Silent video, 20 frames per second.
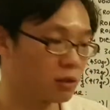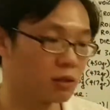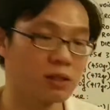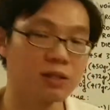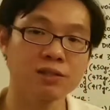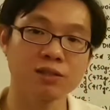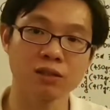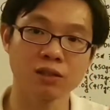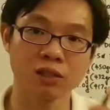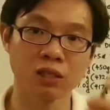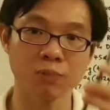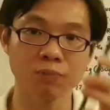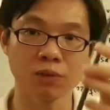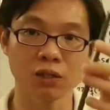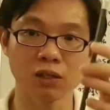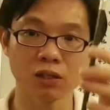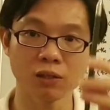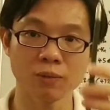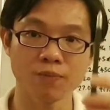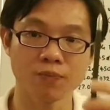this tip
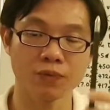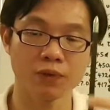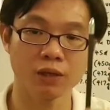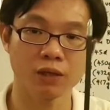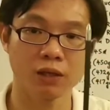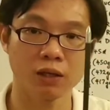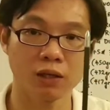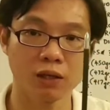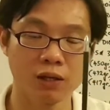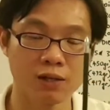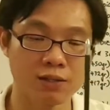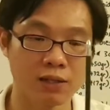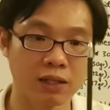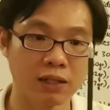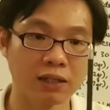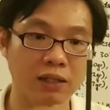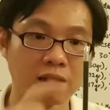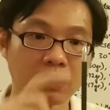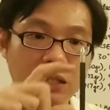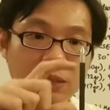here, it is
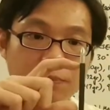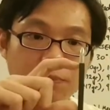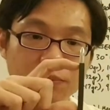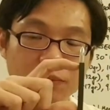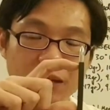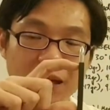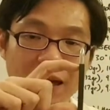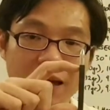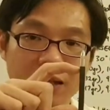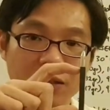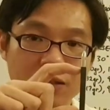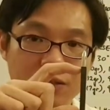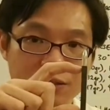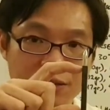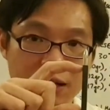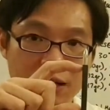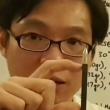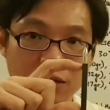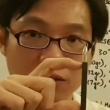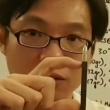a deep tang
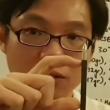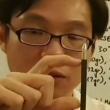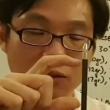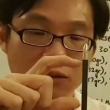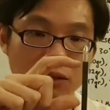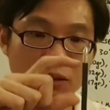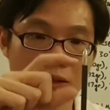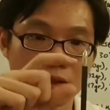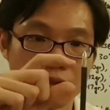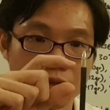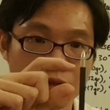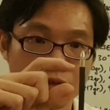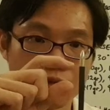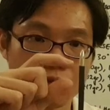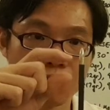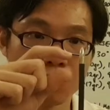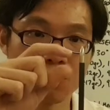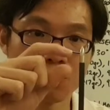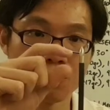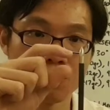design.
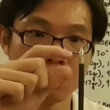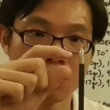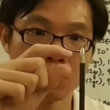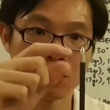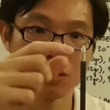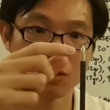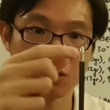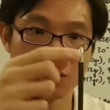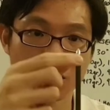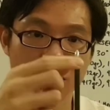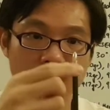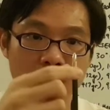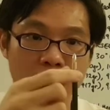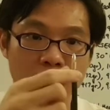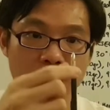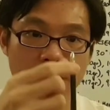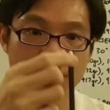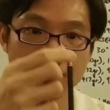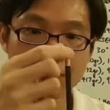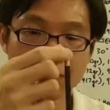So
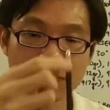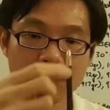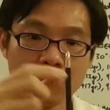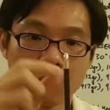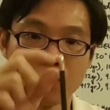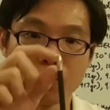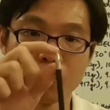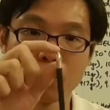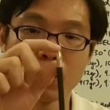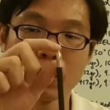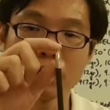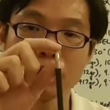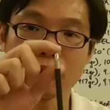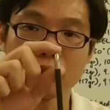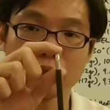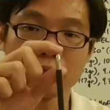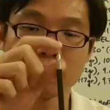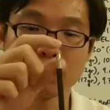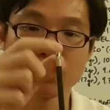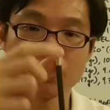um,
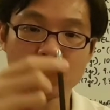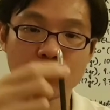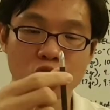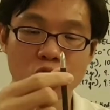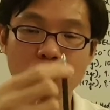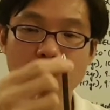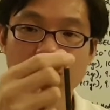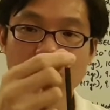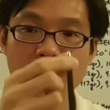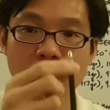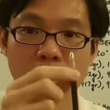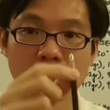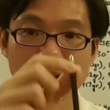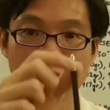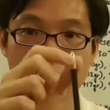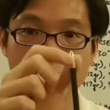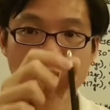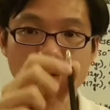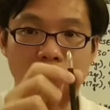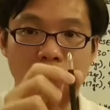what shows up
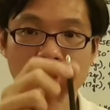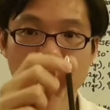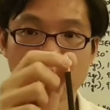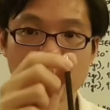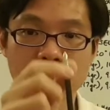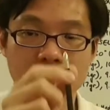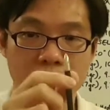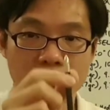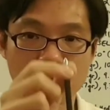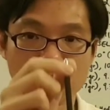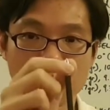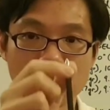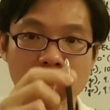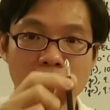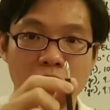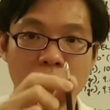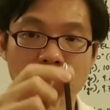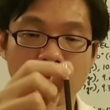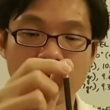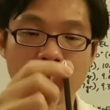out here is
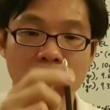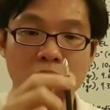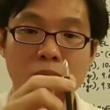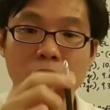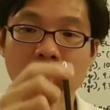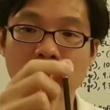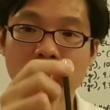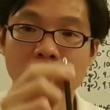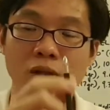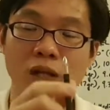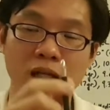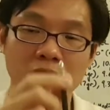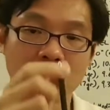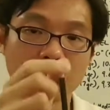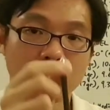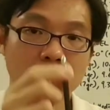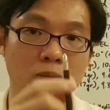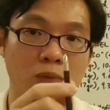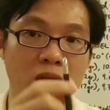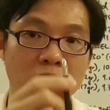actually very minimal. I
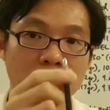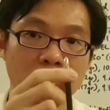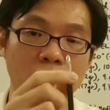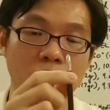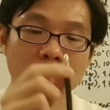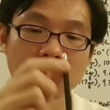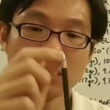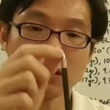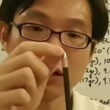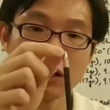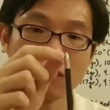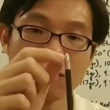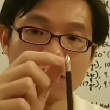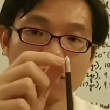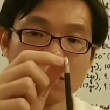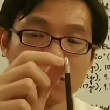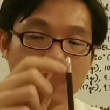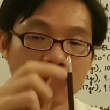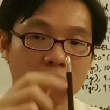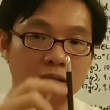keep it minimal.
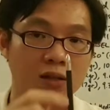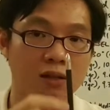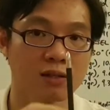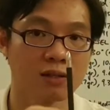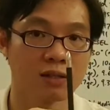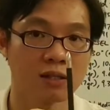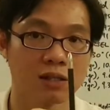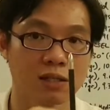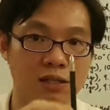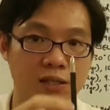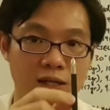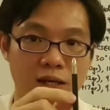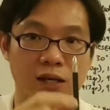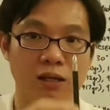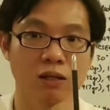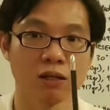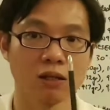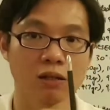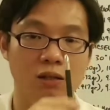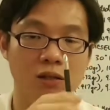Everything is
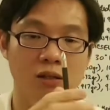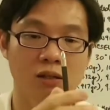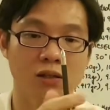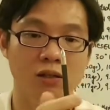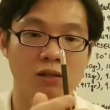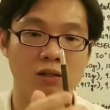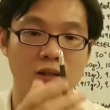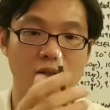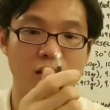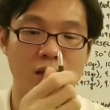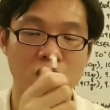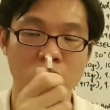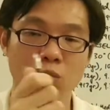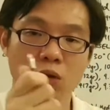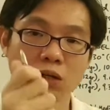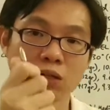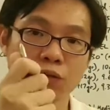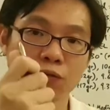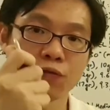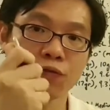inside. That's
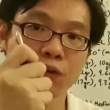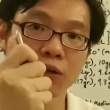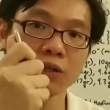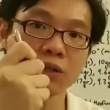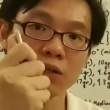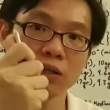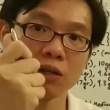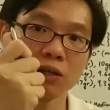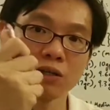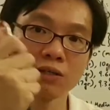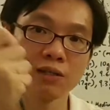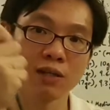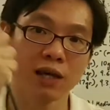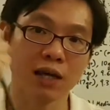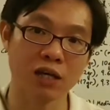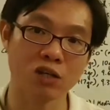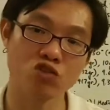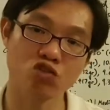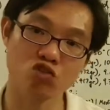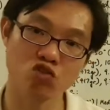why the front here is
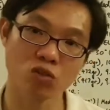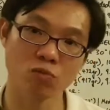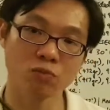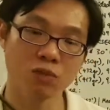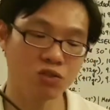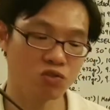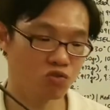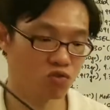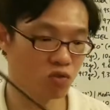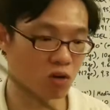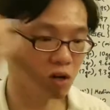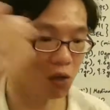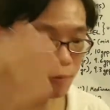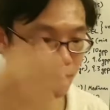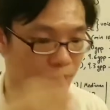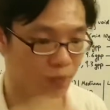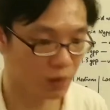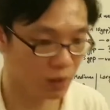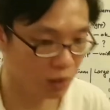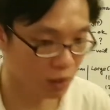extremely
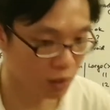strong.